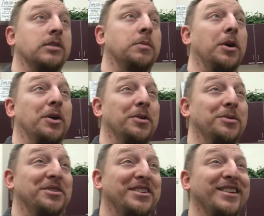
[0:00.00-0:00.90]

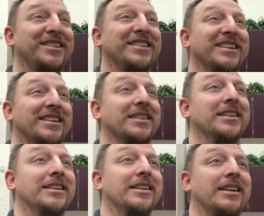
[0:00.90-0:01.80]
suppose, and uh,
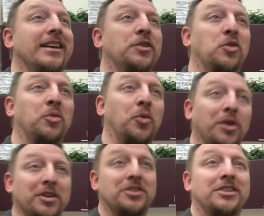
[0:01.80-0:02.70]
and normal
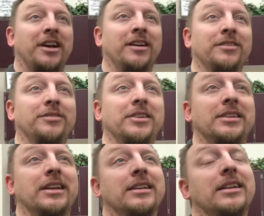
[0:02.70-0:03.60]
work stuff,
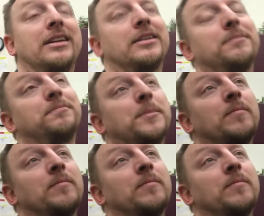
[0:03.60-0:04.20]
and then um,